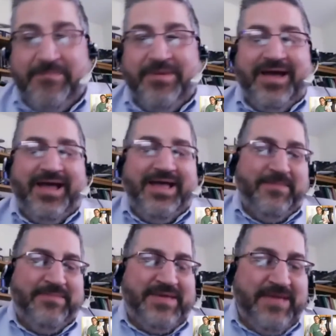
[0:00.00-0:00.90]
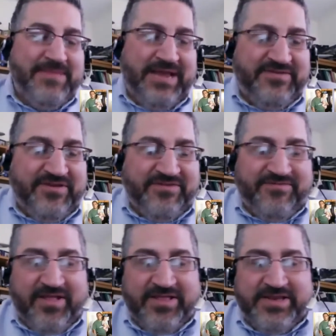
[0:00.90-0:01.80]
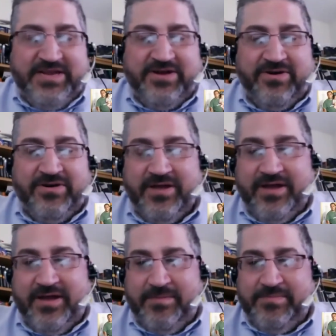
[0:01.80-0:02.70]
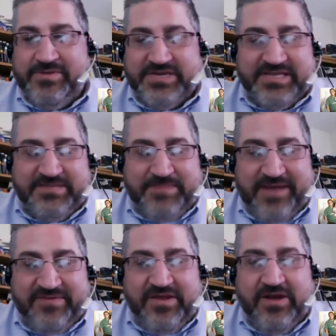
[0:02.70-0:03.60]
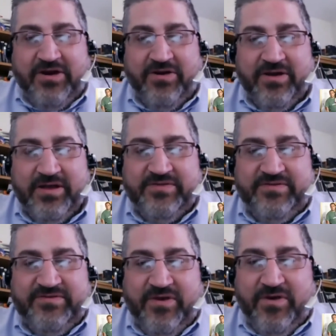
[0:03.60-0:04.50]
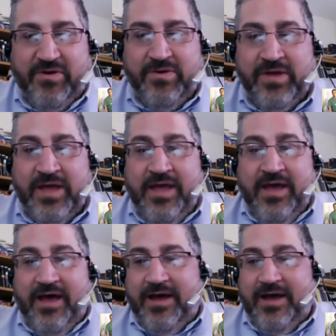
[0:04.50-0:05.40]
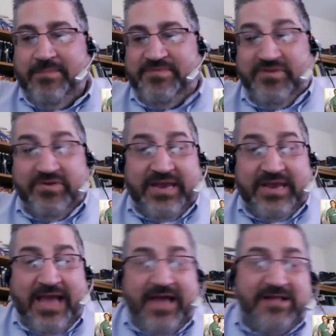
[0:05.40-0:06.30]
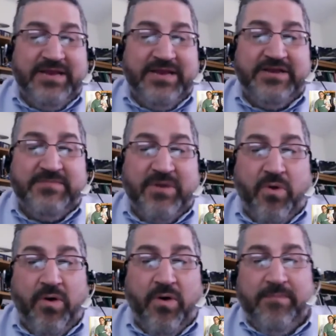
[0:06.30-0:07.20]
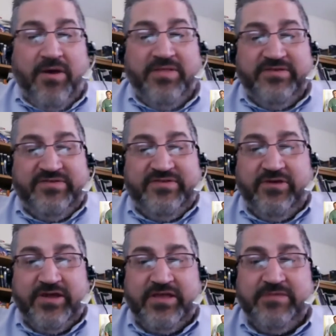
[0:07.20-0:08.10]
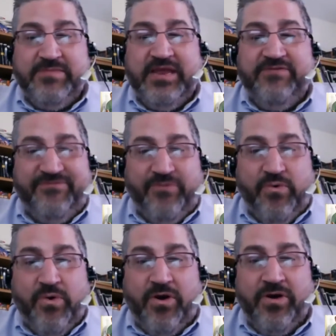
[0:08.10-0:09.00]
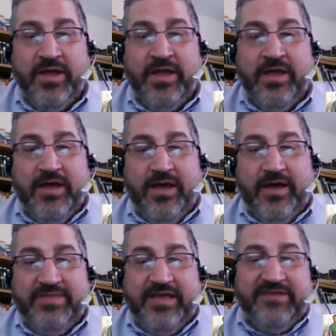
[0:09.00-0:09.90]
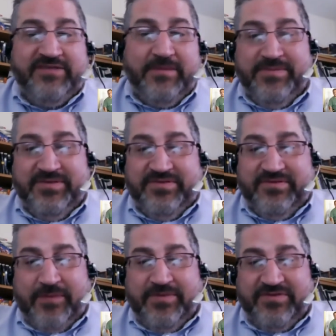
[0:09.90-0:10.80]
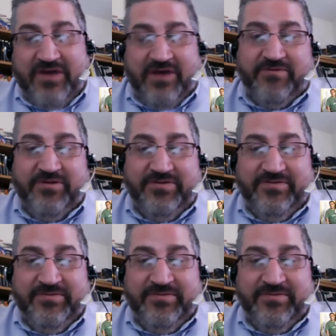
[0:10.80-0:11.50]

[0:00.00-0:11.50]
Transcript: I became an ASUG volunteer just this past year, and so I'm still getting acclimated to my role. I'm on the steering committee for the SAP Business Objects Conference,